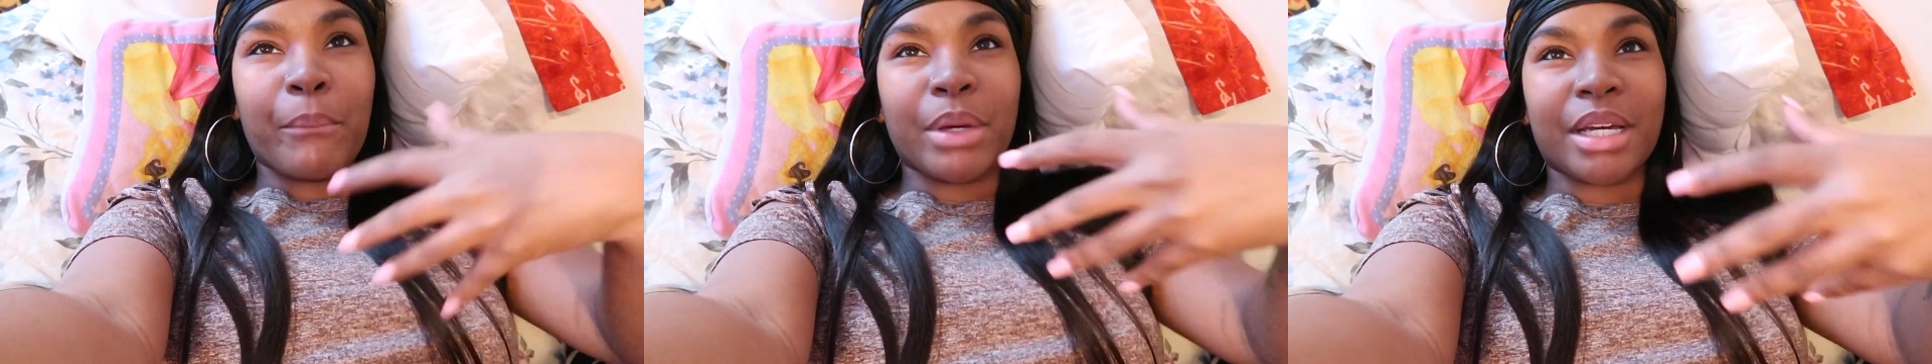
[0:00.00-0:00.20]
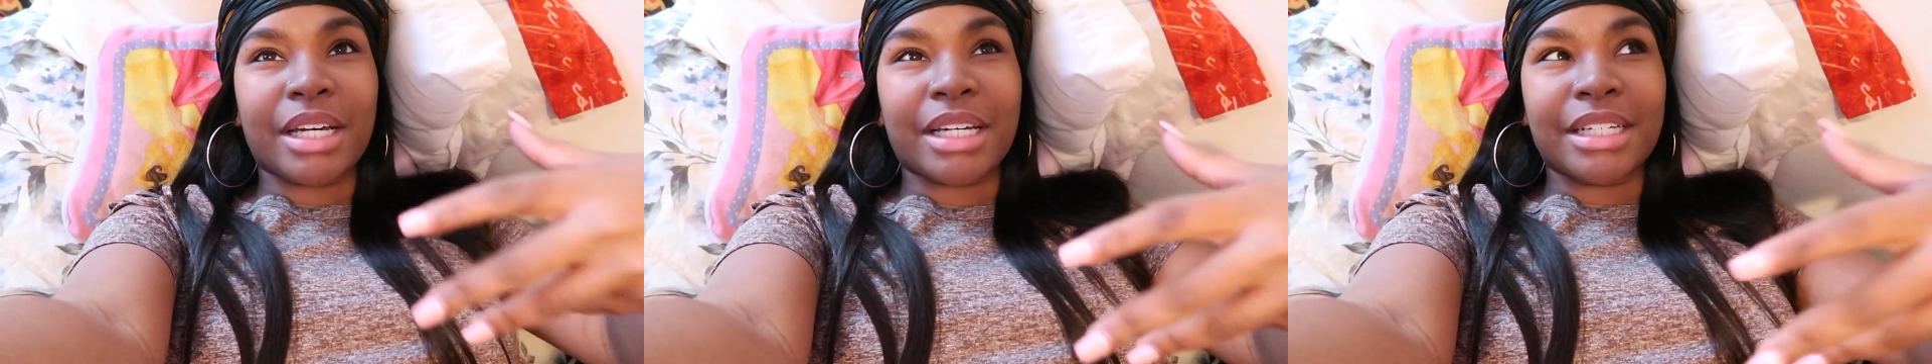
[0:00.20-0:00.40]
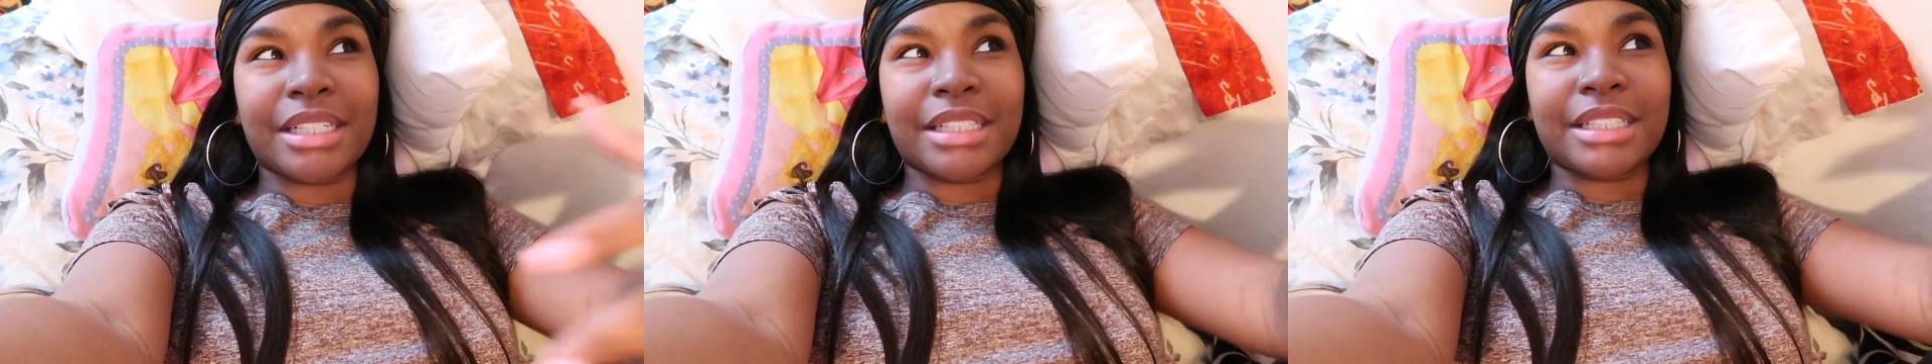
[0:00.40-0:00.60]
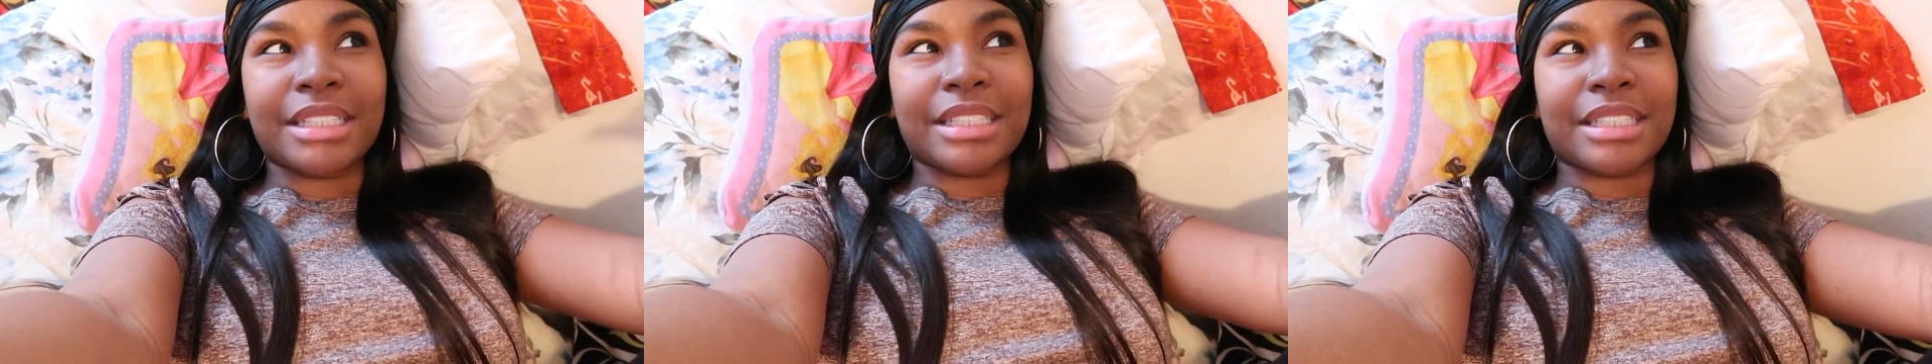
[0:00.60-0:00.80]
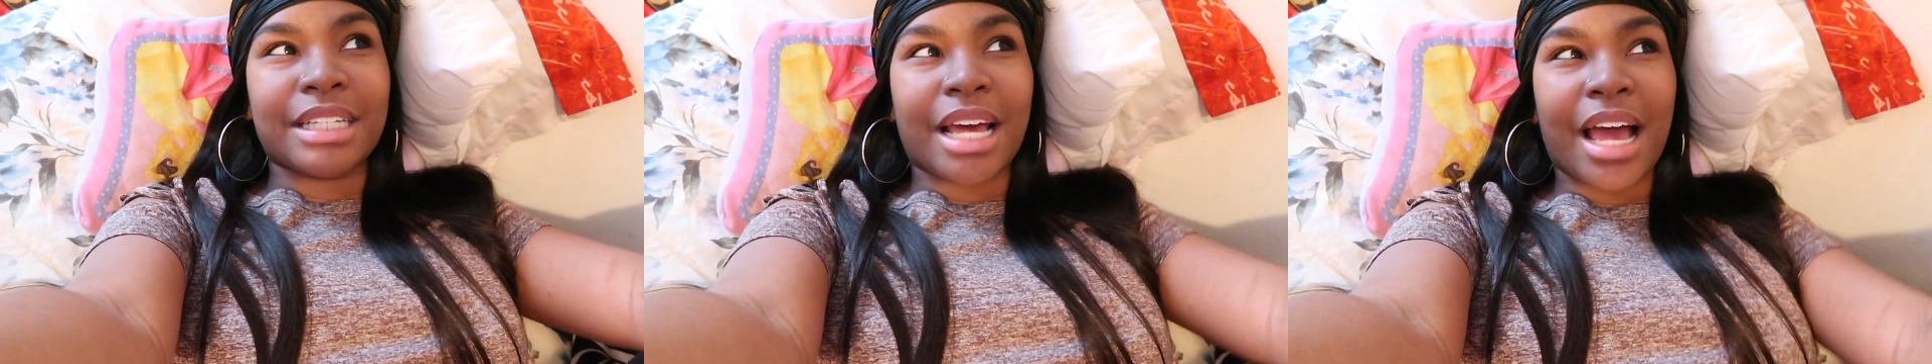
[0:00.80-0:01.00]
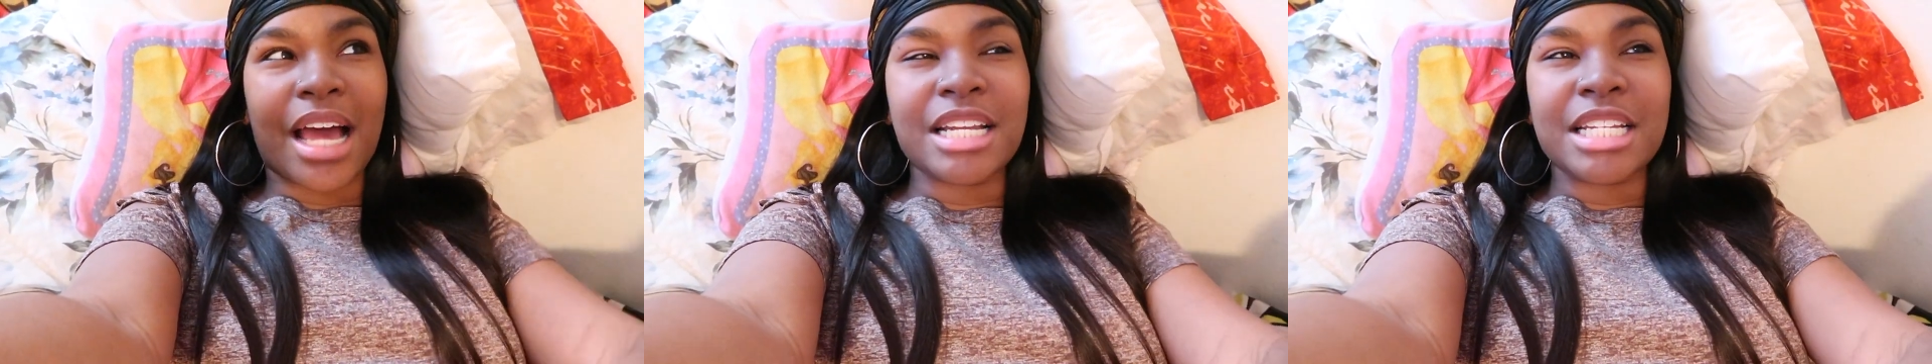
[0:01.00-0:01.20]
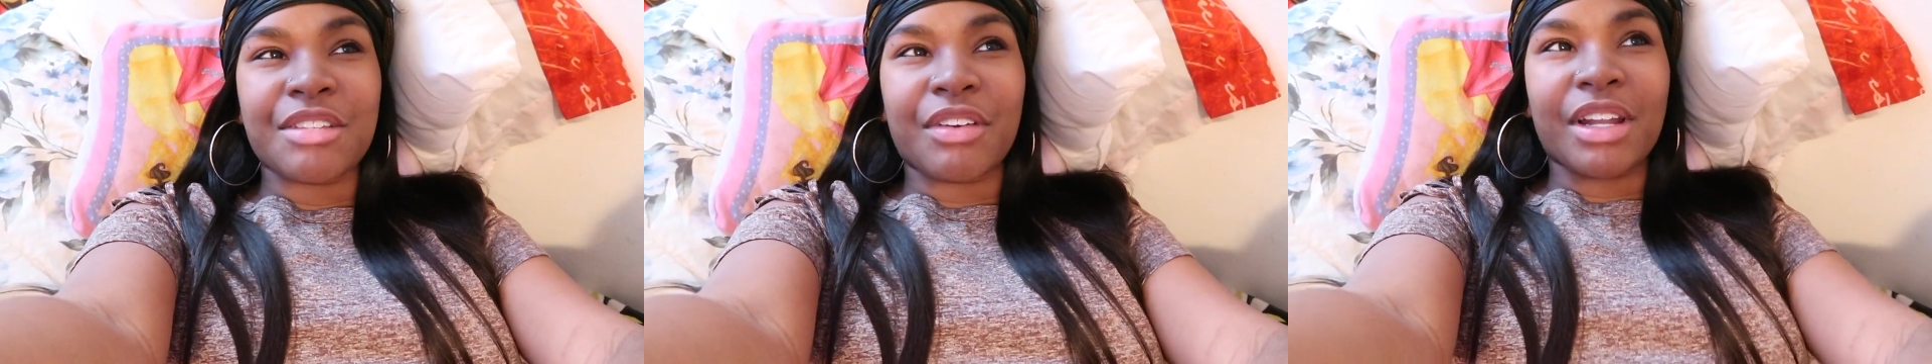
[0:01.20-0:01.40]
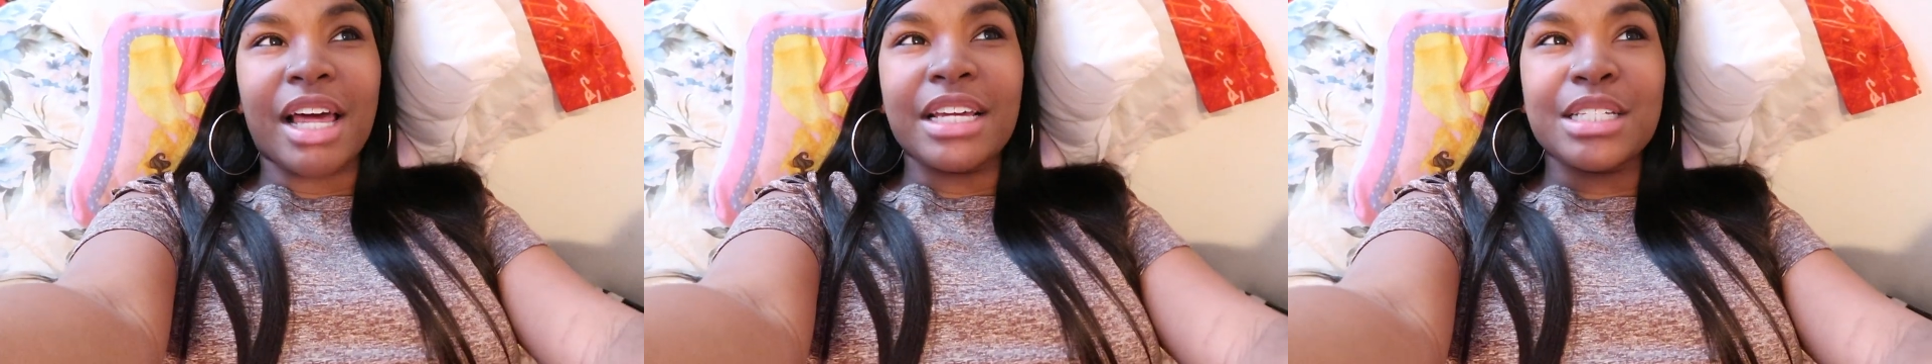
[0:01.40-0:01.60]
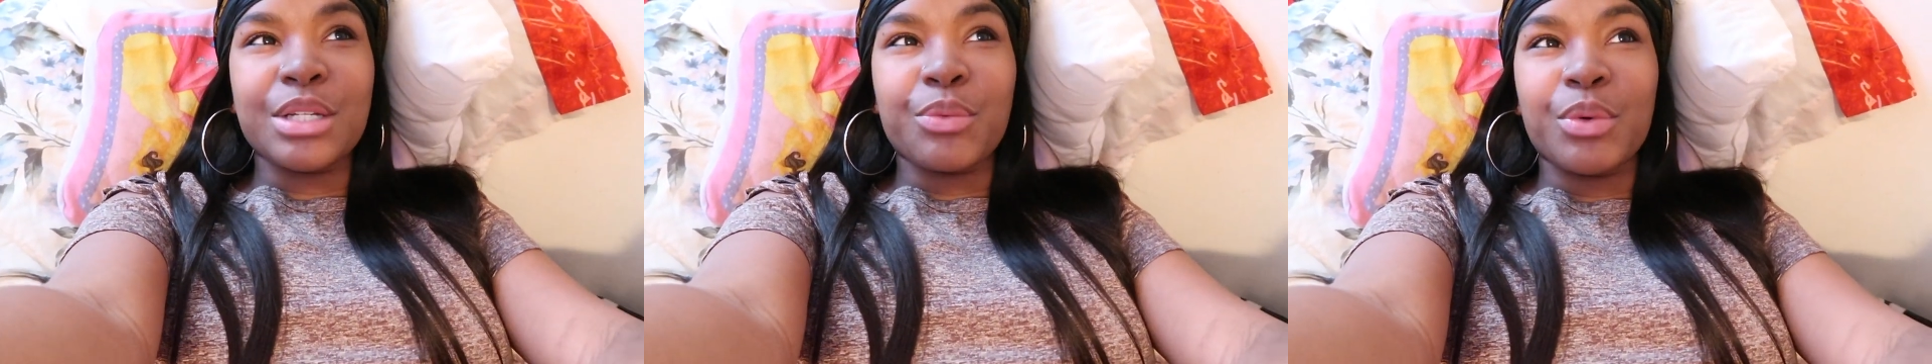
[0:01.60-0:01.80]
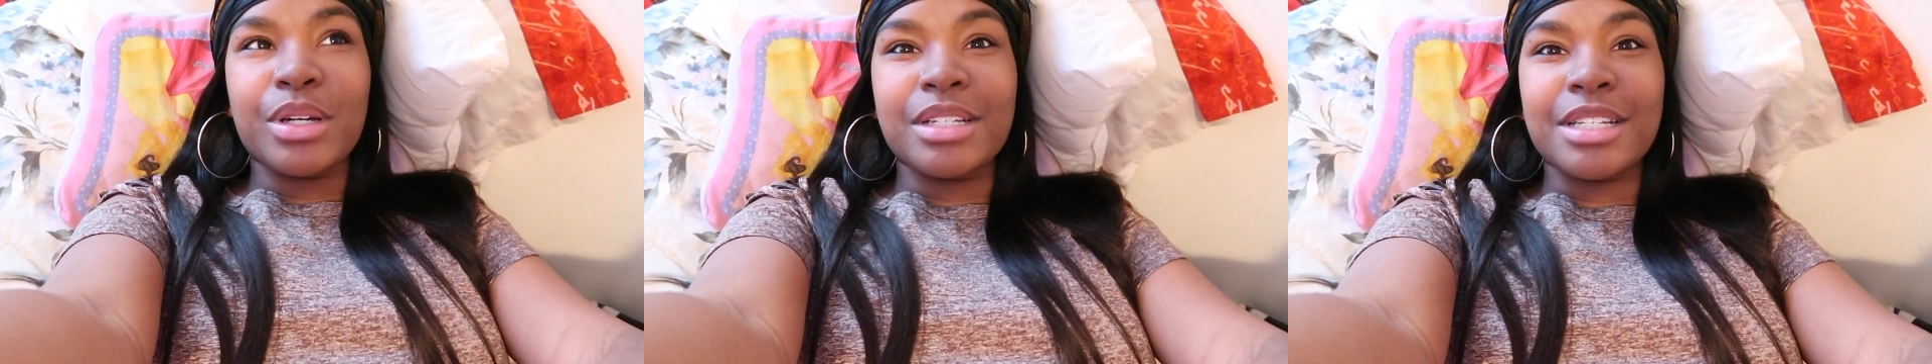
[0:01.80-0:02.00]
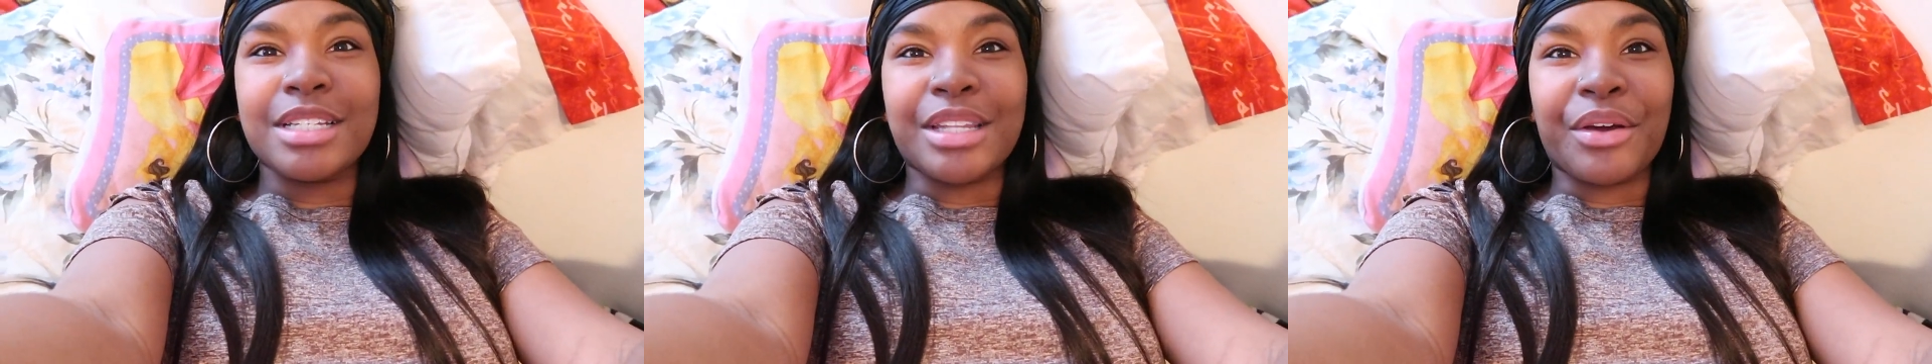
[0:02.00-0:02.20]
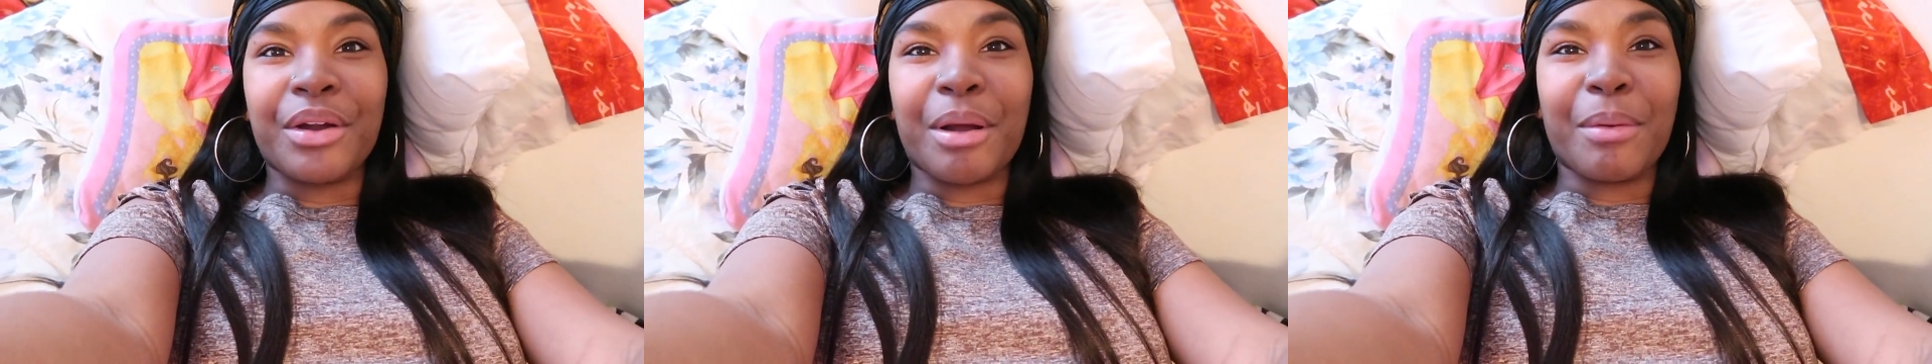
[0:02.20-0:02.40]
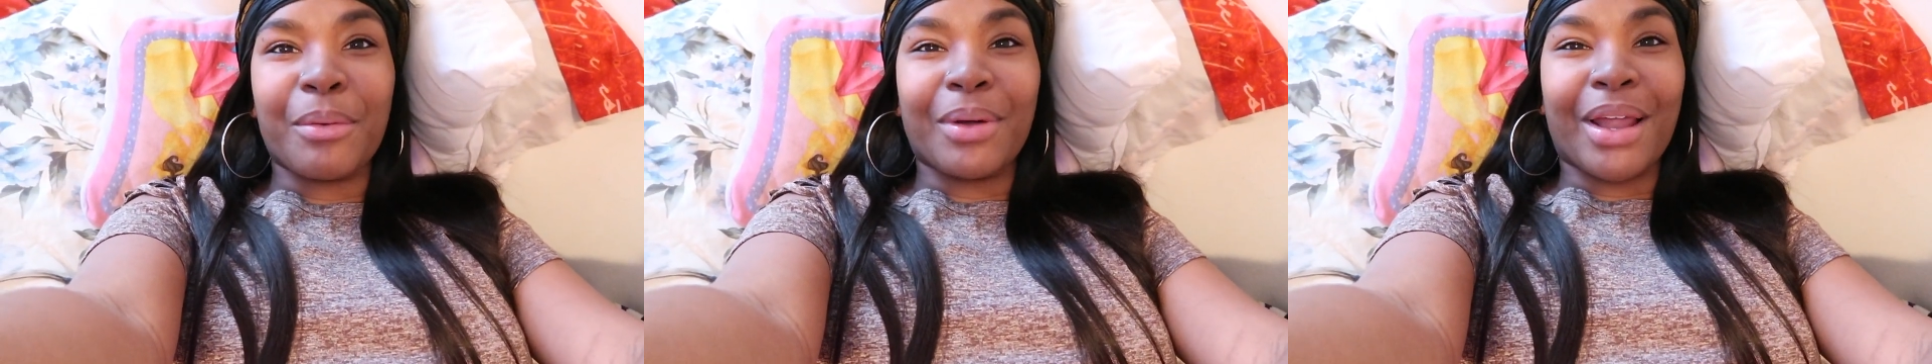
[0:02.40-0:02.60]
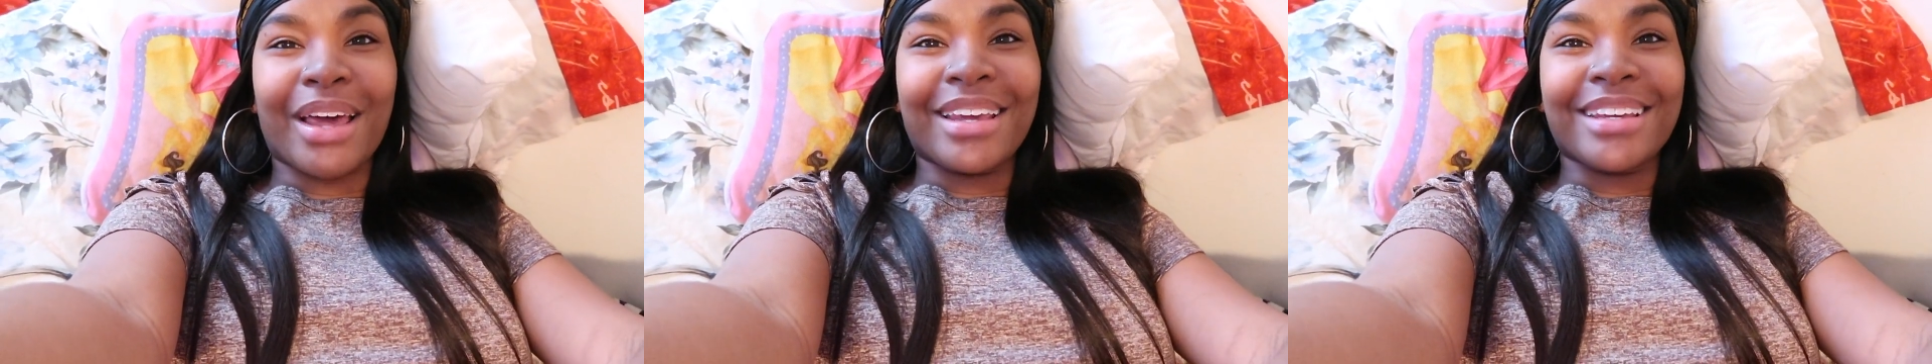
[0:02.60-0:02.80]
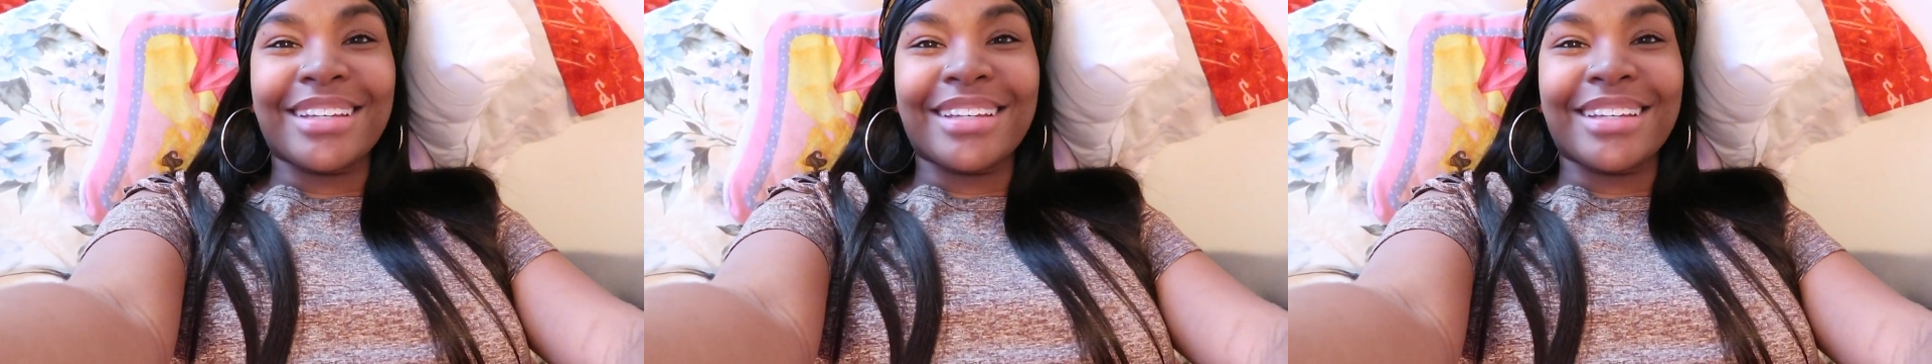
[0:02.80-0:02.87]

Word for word: because I just feel like someone's staring at me while I